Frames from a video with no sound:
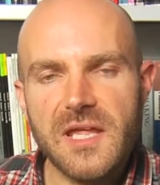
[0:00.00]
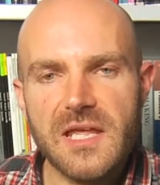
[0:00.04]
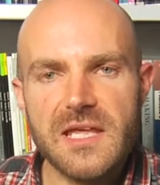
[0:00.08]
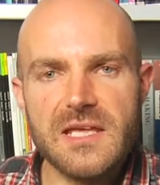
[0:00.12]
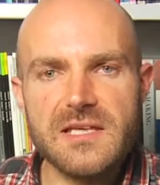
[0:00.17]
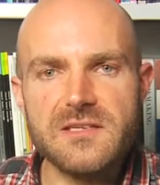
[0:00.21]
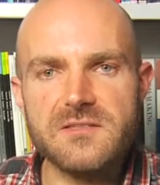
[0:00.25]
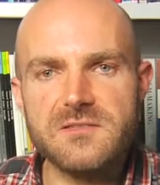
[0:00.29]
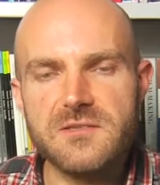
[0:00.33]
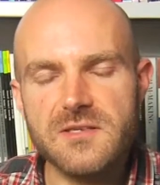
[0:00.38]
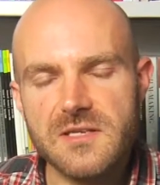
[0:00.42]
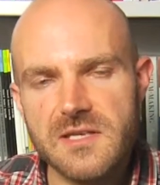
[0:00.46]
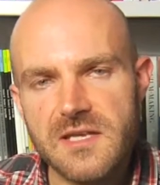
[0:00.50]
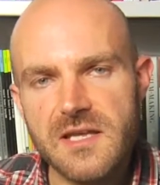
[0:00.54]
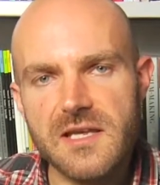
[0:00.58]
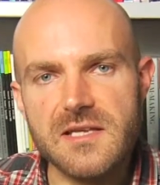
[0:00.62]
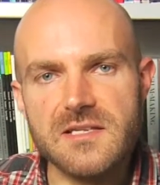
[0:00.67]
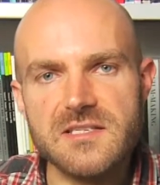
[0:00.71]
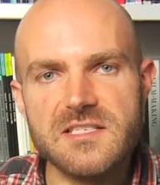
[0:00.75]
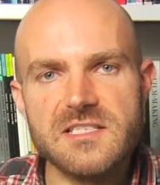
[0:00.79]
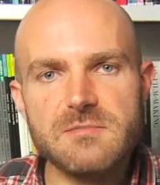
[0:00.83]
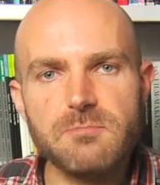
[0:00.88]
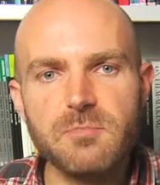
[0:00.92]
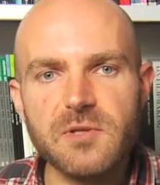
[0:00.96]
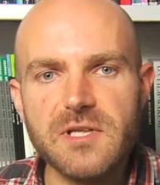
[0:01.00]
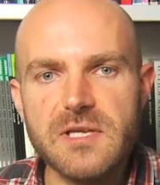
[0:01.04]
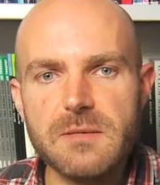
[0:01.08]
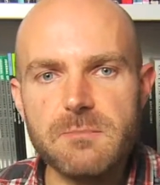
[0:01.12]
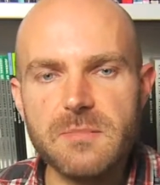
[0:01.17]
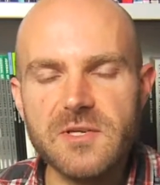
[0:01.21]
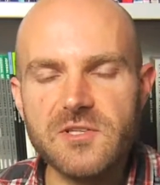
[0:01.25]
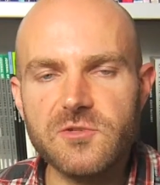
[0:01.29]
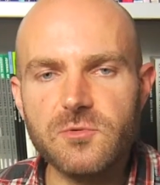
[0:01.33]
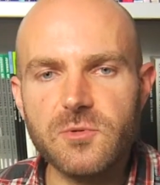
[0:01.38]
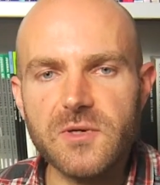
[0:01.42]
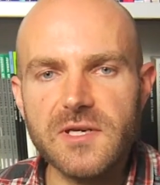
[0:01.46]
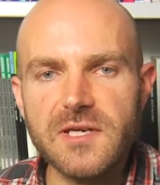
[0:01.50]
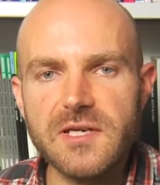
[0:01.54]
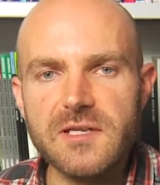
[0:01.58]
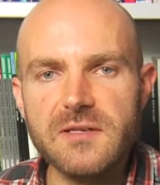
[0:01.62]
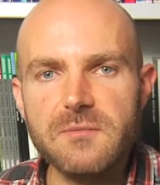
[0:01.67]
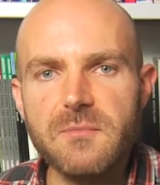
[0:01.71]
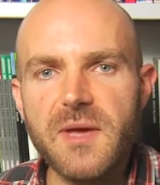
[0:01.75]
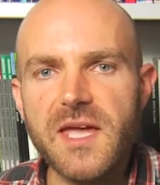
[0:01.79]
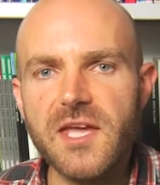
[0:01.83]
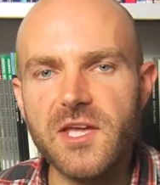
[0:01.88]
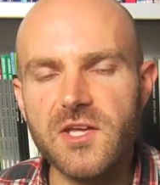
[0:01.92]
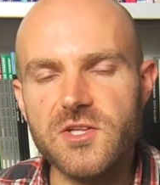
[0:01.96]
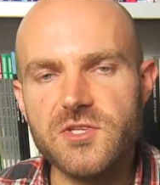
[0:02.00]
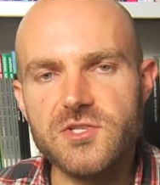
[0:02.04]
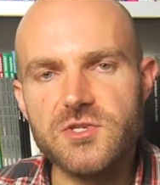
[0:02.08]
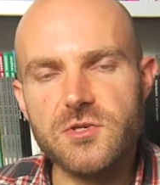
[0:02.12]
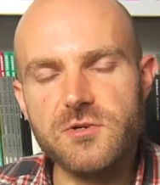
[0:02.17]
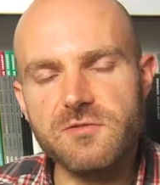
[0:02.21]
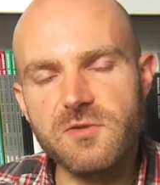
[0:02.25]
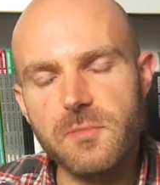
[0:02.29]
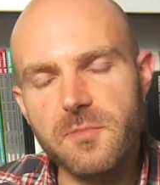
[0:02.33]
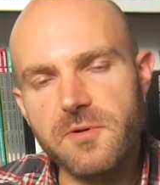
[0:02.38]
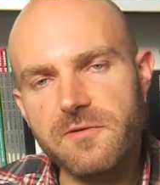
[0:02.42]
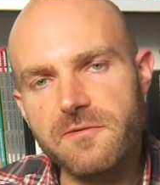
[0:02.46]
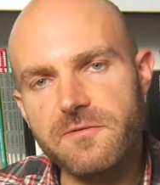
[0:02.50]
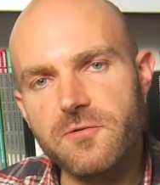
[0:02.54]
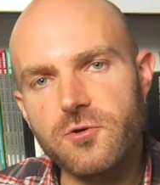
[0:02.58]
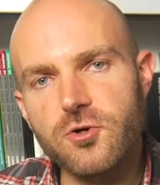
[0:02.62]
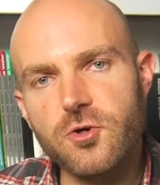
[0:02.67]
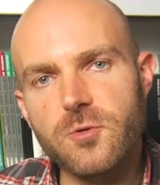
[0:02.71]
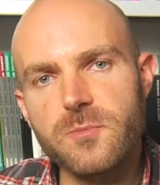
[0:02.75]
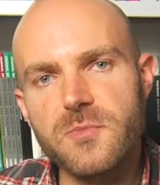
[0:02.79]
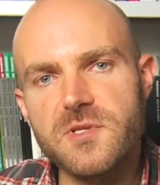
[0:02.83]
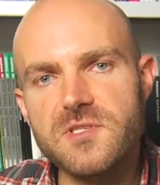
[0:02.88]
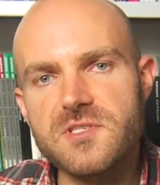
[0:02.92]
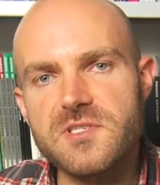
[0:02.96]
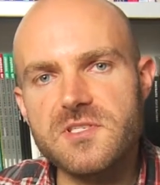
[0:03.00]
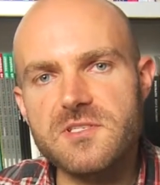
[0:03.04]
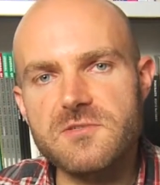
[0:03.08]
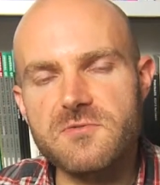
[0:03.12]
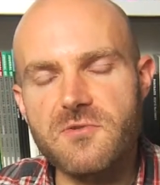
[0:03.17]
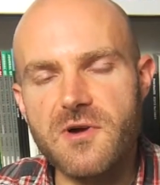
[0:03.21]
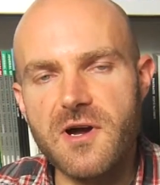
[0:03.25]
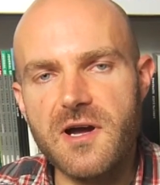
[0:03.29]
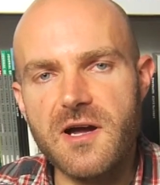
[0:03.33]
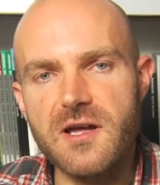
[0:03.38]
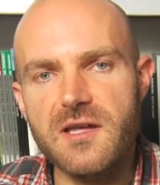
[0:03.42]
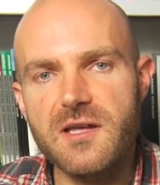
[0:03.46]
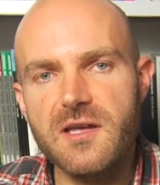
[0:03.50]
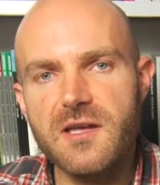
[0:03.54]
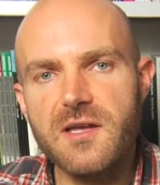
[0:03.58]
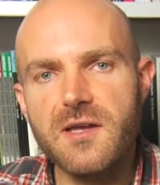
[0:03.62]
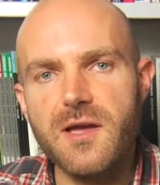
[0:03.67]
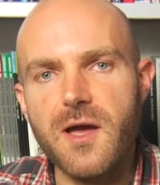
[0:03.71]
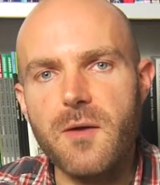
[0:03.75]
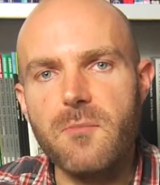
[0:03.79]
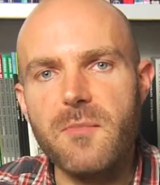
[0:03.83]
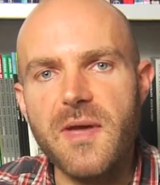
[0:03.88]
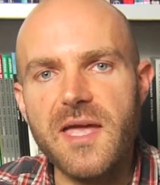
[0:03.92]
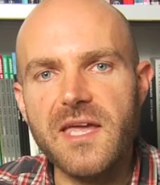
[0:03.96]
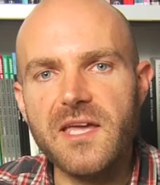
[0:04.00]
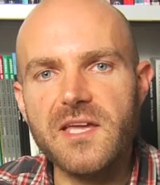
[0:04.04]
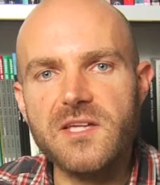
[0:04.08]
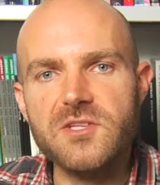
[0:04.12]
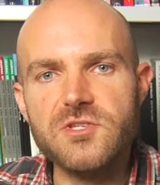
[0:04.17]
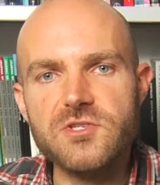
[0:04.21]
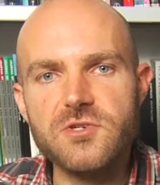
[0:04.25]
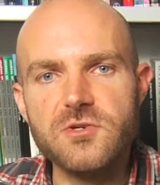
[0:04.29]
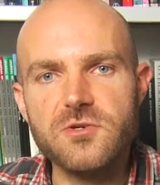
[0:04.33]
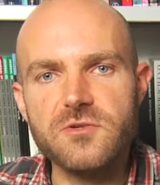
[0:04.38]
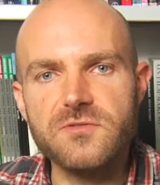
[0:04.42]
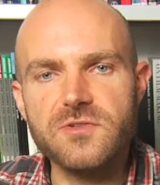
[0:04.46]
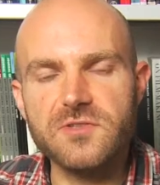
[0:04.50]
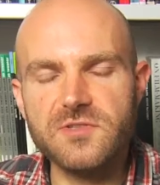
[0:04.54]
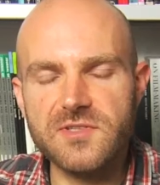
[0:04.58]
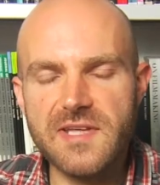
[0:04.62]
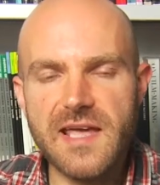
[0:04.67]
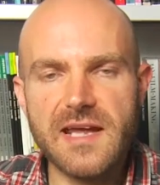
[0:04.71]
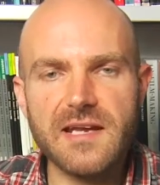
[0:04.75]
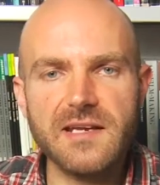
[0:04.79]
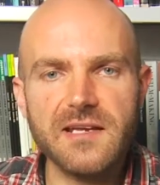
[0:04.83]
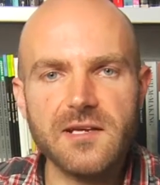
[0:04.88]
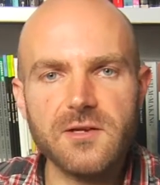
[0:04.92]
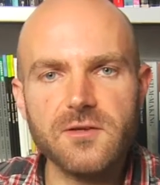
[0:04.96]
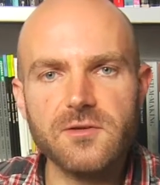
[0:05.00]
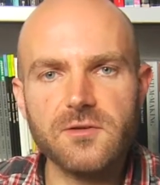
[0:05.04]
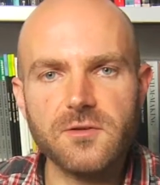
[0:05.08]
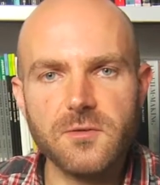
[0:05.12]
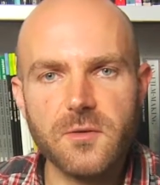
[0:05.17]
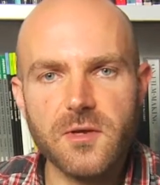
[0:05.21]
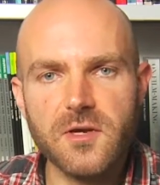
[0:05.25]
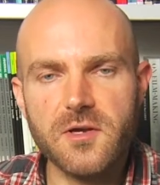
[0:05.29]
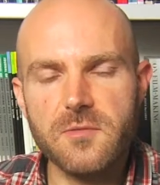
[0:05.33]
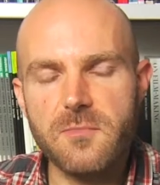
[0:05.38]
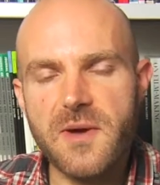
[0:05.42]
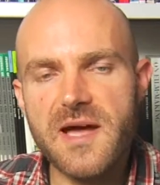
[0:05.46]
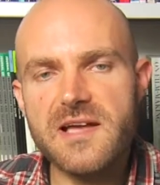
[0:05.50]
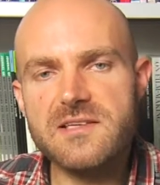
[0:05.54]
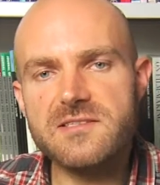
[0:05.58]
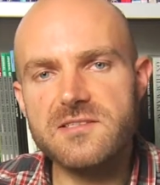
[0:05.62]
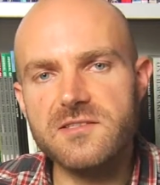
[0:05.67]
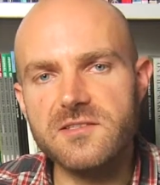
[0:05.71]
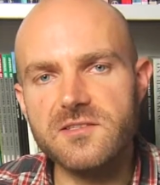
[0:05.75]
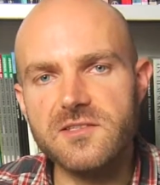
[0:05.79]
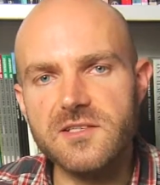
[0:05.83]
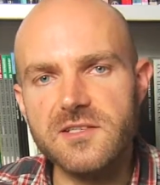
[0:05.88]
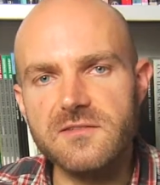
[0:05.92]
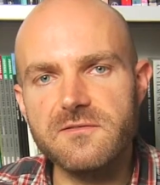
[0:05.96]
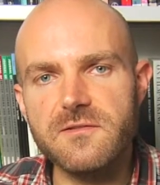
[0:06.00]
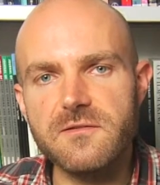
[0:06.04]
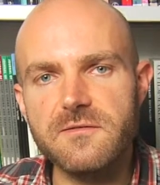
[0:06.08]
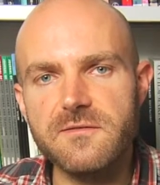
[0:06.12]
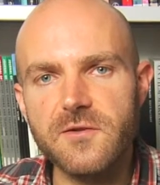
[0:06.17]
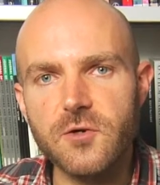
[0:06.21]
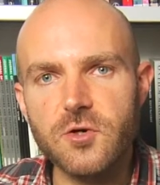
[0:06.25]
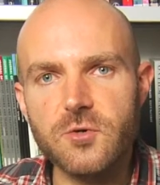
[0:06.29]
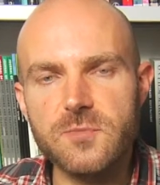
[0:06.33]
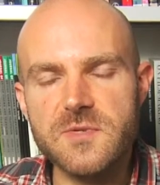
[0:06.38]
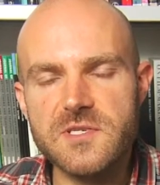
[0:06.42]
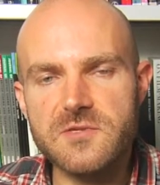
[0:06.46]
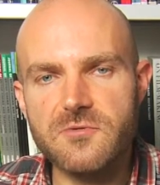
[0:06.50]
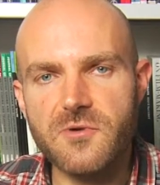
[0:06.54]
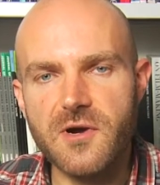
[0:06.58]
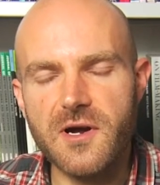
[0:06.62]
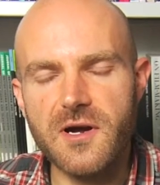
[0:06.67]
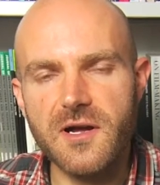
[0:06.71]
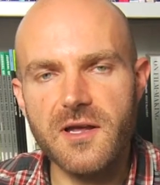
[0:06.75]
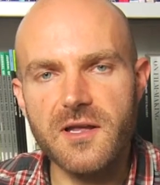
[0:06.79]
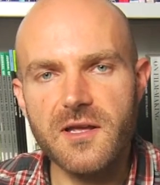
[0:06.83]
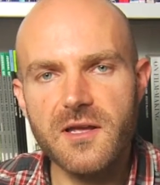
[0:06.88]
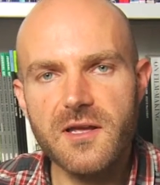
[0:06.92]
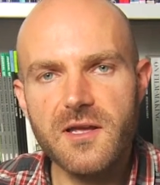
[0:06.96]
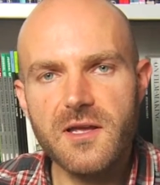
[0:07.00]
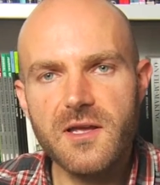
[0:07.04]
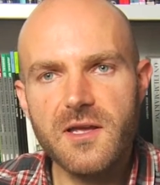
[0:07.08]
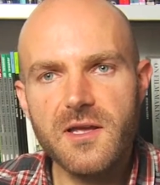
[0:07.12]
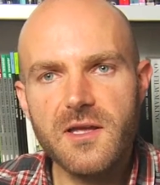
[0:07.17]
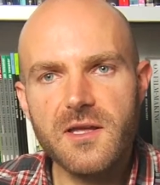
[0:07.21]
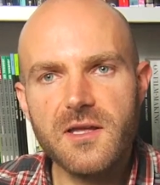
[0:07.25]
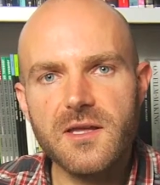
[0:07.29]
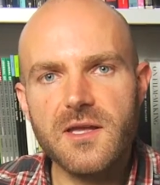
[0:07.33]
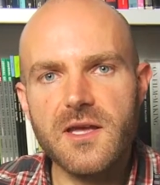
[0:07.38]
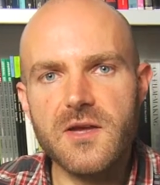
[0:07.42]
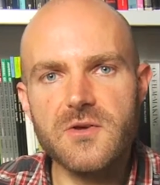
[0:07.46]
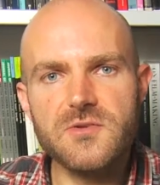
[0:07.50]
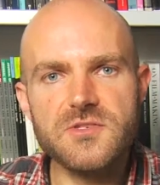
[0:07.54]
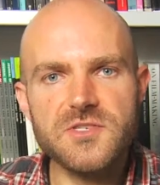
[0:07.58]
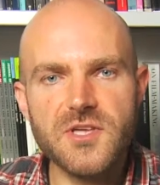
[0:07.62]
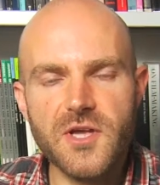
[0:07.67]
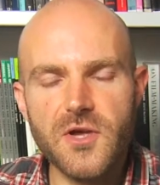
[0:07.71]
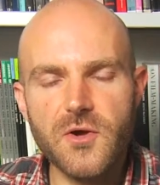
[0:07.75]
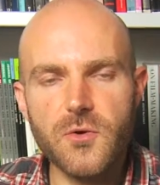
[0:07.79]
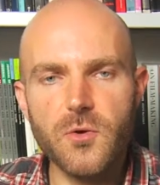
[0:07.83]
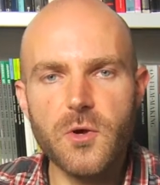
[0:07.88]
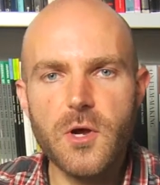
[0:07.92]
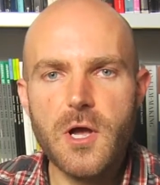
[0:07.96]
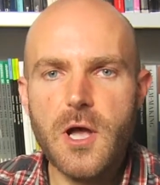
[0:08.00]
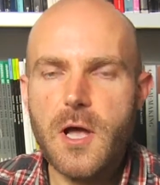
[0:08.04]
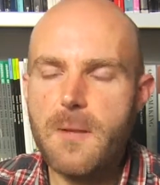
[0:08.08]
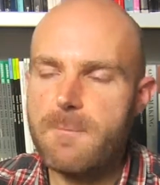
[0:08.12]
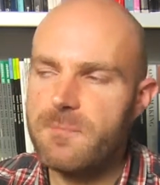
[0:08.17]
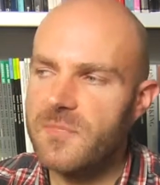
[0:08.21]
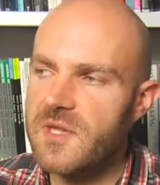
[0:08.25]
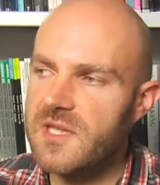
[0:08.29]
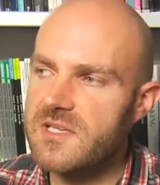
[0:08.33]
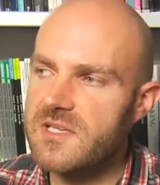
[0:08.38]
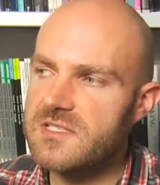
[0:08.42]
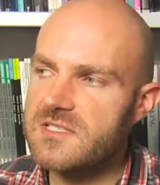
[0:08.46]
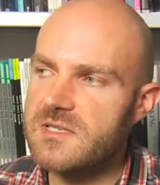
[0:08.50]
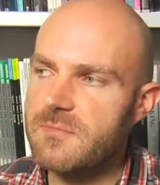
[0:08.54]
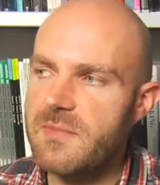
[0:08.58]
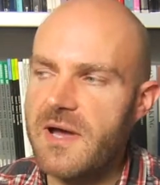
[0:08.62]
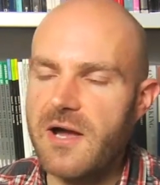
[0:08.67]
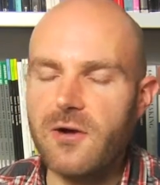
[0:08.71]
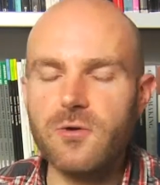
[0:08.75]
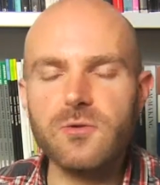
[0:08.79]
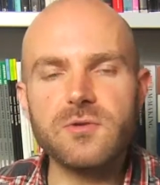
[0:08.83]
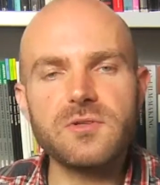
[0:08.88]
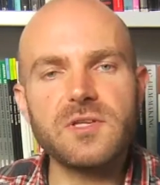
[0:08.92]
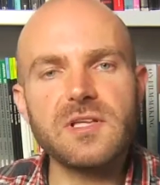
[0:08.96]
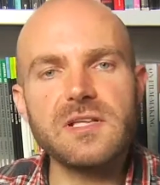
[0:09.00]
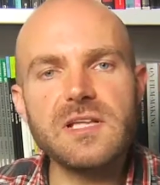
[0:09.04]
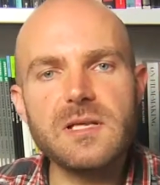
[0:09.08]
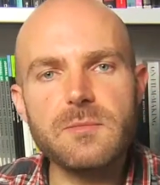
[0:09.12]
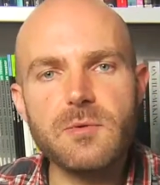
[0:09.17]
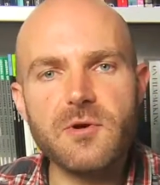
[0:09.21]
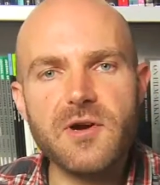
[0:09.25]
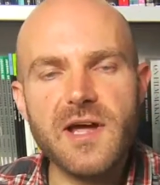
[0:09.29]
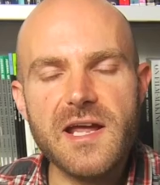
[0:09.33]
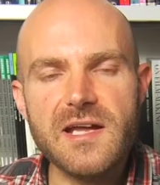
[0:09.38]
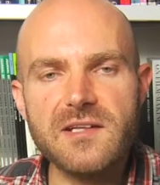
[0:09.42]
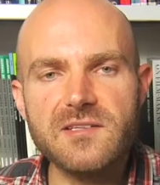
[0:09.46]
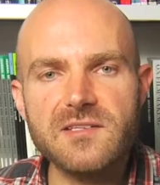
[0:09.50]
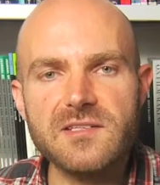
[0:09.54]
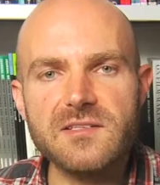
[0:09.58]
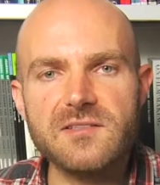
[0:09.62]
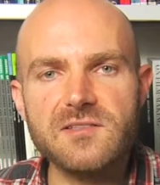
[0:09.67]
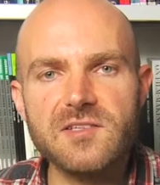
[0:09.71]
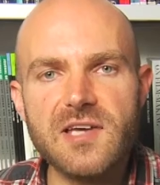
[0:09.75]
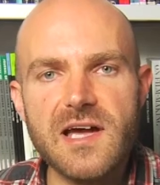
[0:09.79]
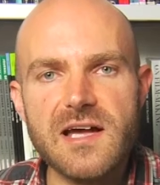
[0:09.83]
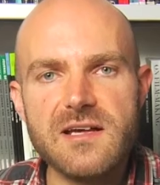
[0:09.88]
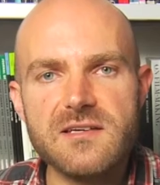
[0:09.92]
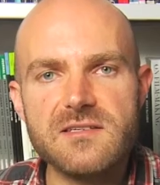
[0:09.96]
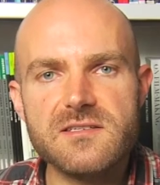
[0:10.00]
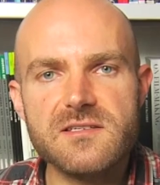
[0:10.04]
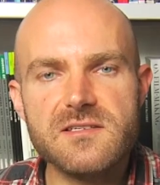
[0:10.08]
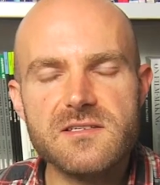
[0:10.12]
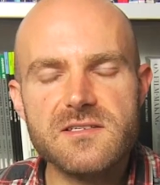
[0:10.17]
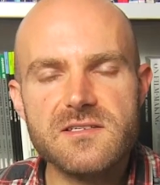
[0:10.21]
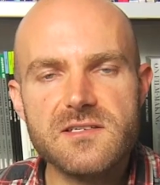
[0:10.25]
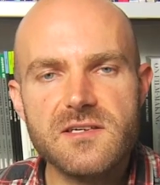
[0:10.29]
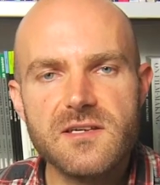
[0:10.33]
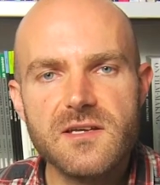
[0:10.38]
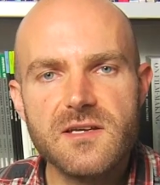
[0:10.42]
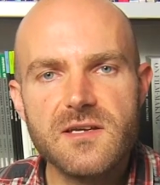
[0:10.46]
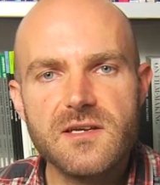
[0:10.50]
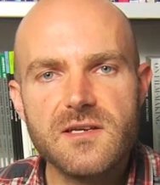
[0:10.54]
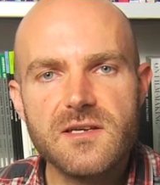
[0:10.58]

is split between making sure the performance is right and making sure the technical capacity of the film is right. So it's about deliberating tasks.